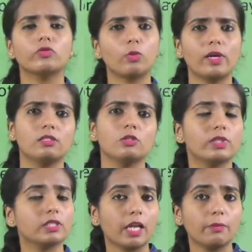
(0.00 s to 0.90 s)
the question
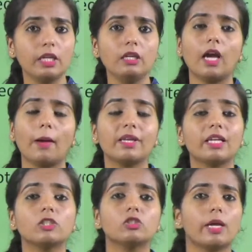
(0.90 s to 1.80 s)
which can be
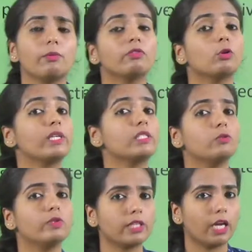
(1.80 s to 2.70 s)
application type of a question
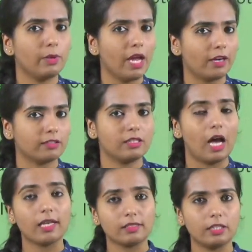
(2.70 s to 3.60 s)
which can be
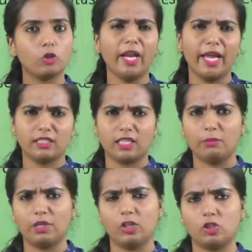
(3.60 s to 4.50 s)
asked in your
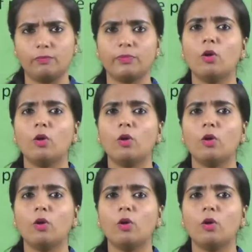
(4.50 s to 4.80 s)
examination,